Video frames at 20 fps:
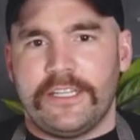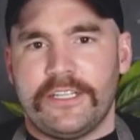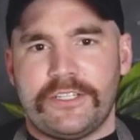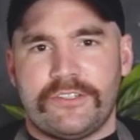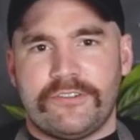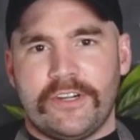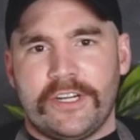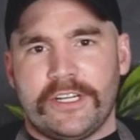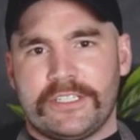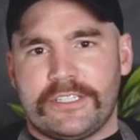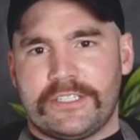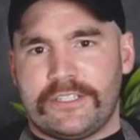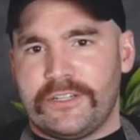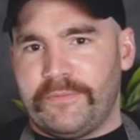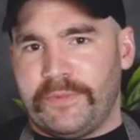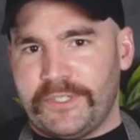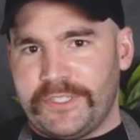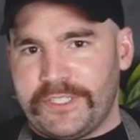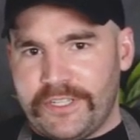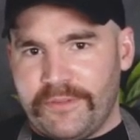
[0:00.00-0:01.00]
This drink's
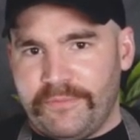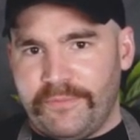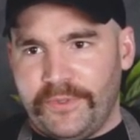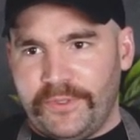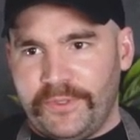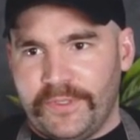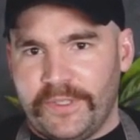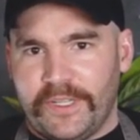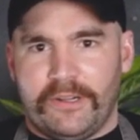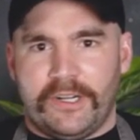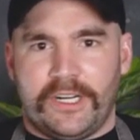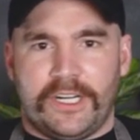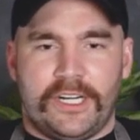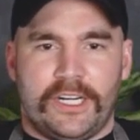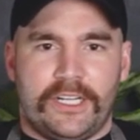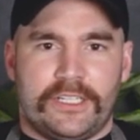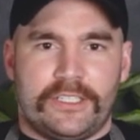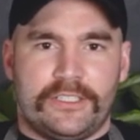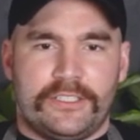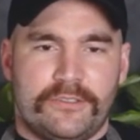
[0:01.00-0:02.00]
super simple. We're
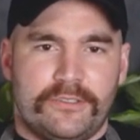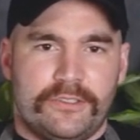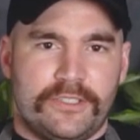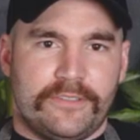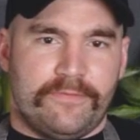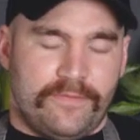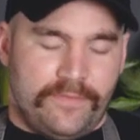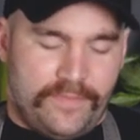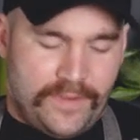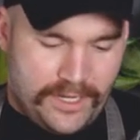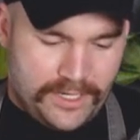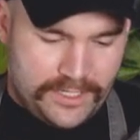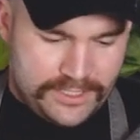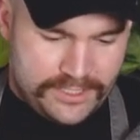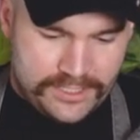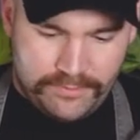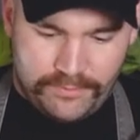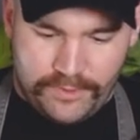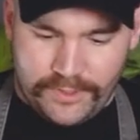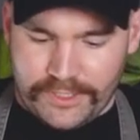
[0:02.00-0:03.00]
gonna do it very
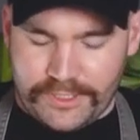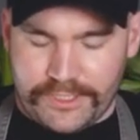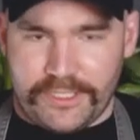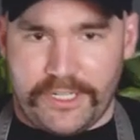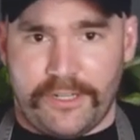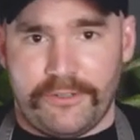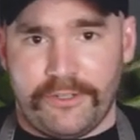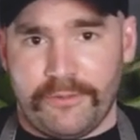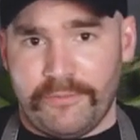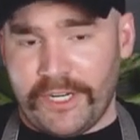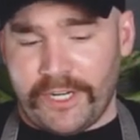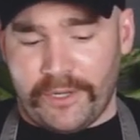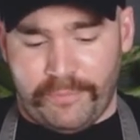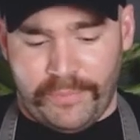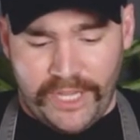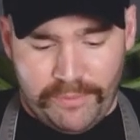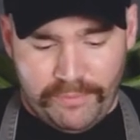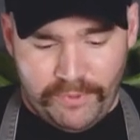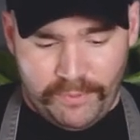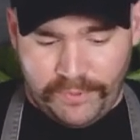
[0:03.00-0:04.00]
similar to how you make a
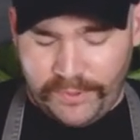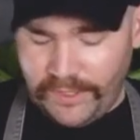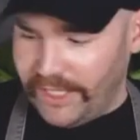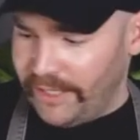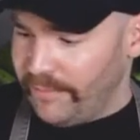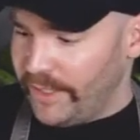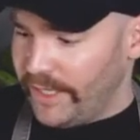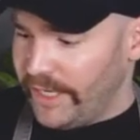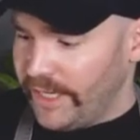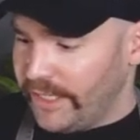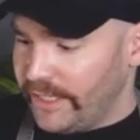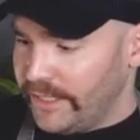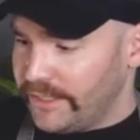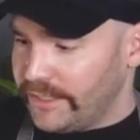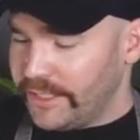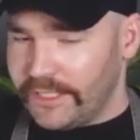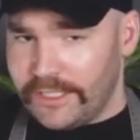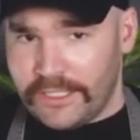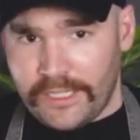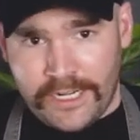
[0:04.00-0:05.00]
Paper Plane, but I'm gonna
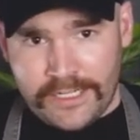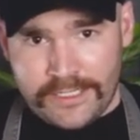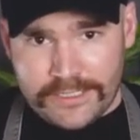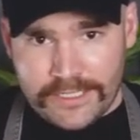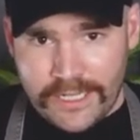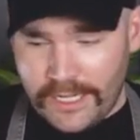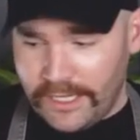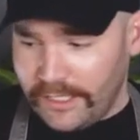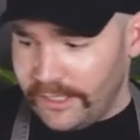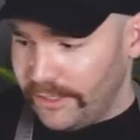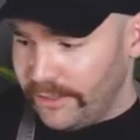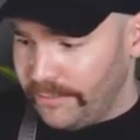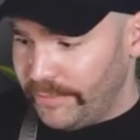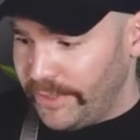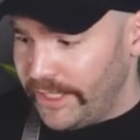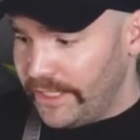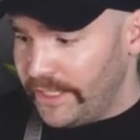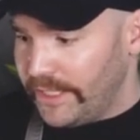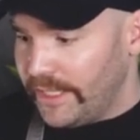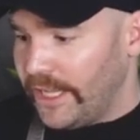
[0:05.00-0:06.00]
turn it on its head a little
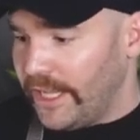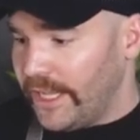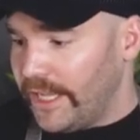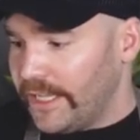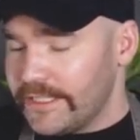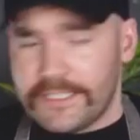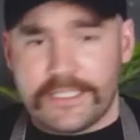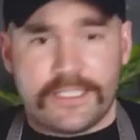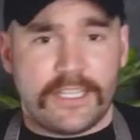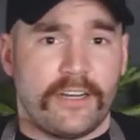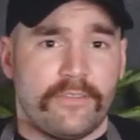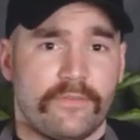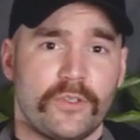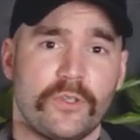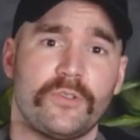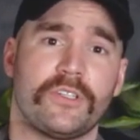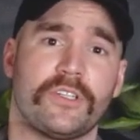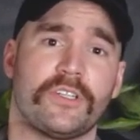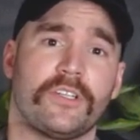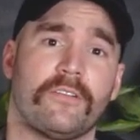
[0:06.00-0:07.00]
bit. Instead of
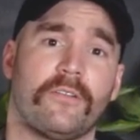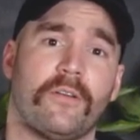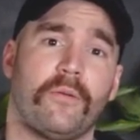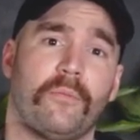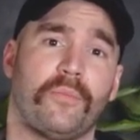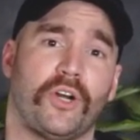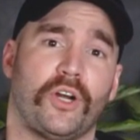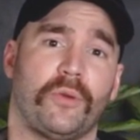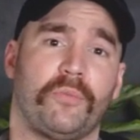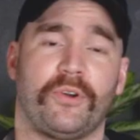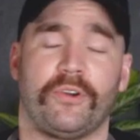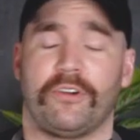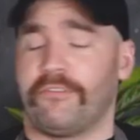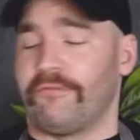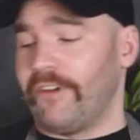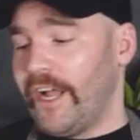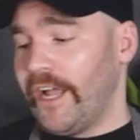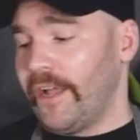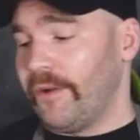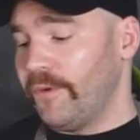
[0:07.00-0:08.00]
using bourbon or
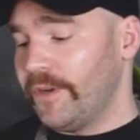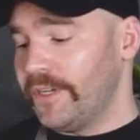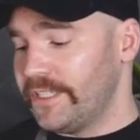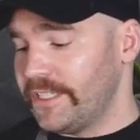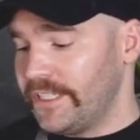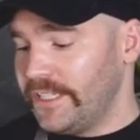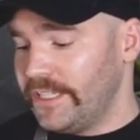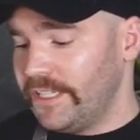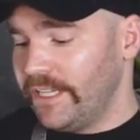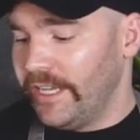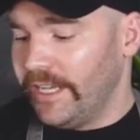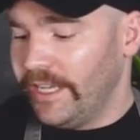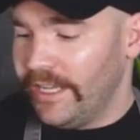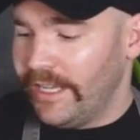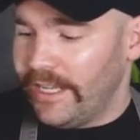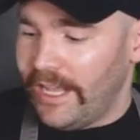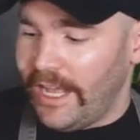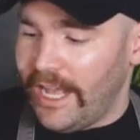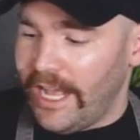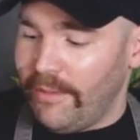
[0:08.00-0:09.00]
rye whiskey,
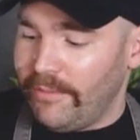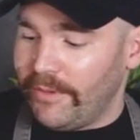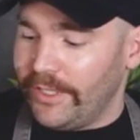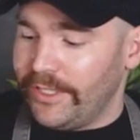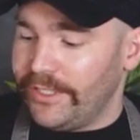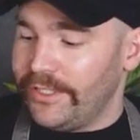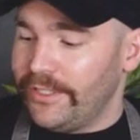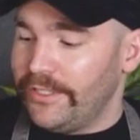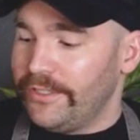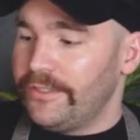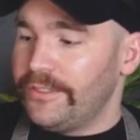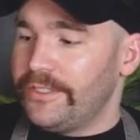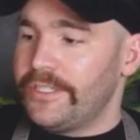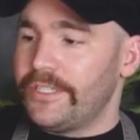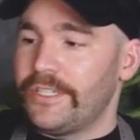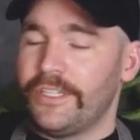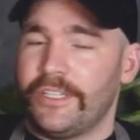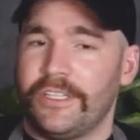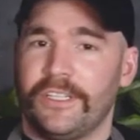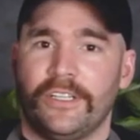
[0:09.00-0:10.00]
I'm gonna
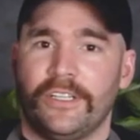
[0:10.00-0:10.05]
use